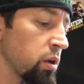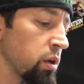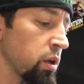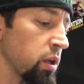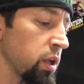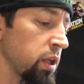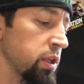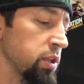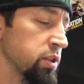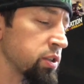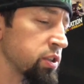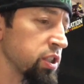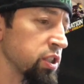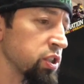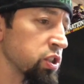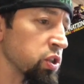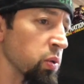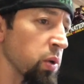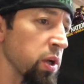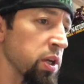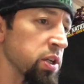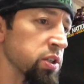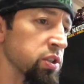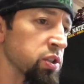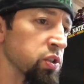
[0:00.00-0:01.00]
in
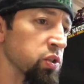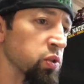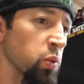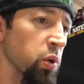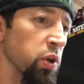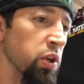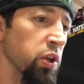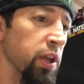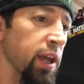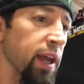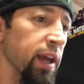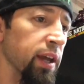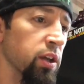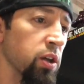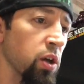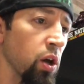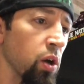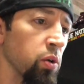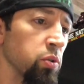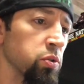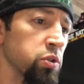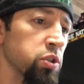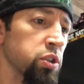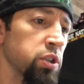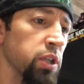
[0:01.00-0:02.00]
situations where you get
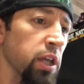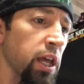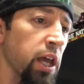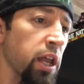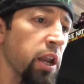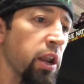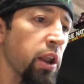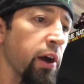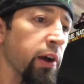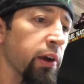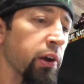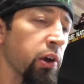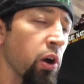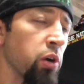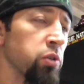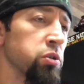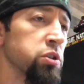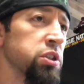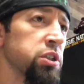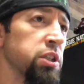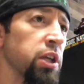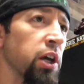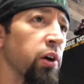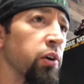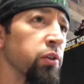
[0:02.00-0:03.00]
coached and a
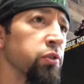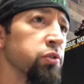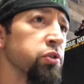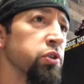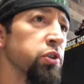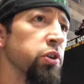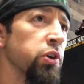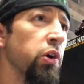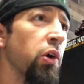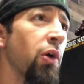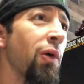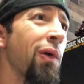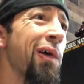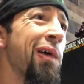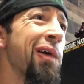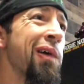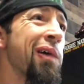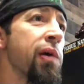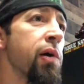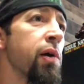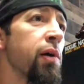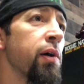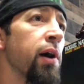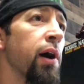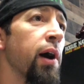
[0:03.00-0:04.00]
coach tells you,
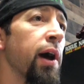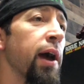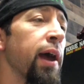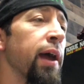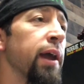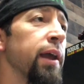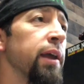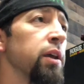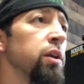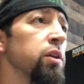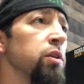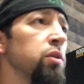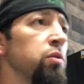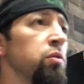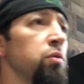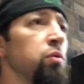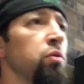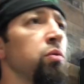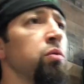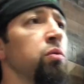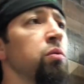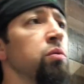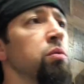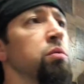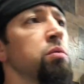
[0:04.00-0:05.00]
"Hey,
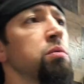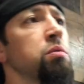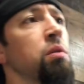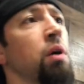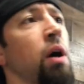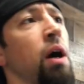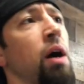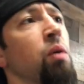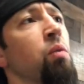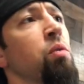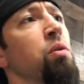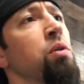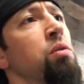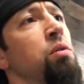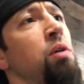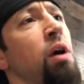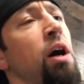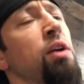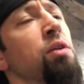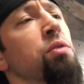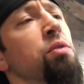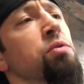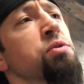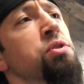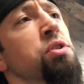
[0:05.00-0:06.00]
I
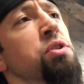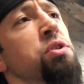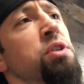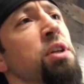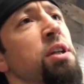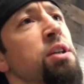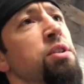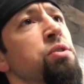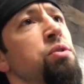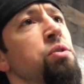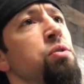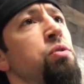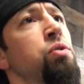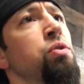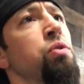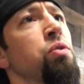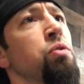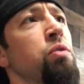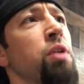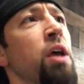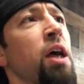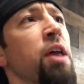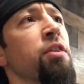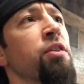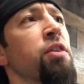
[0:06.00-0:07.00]
don't suggest you
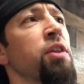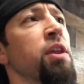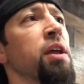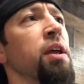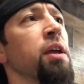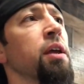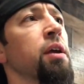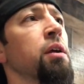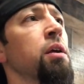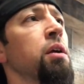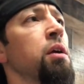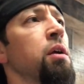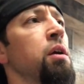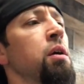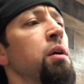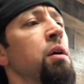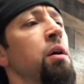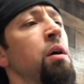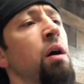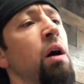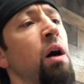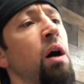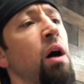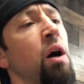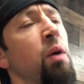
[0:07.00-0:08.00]
do that thing
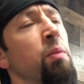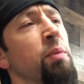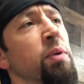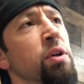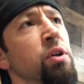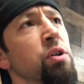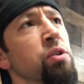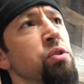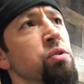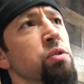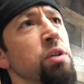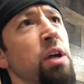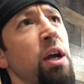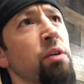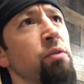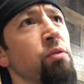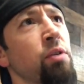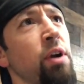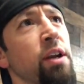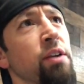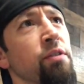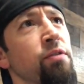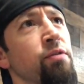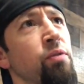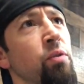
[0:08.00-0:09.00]
because you're not
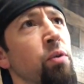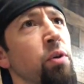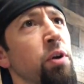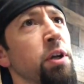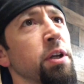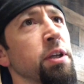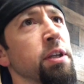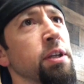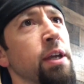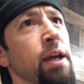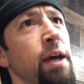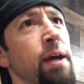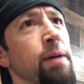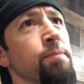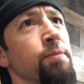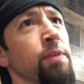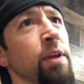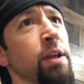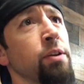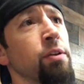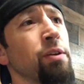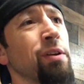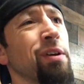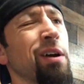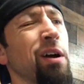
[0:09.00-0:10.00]
ready for it yet,"
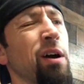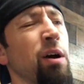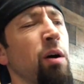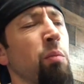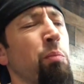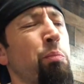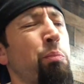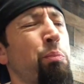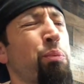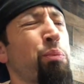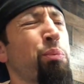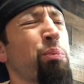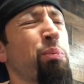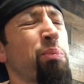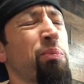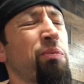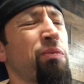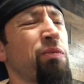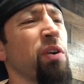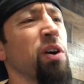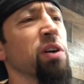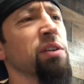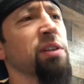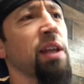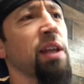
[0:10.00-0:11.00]
and you go, "Fuck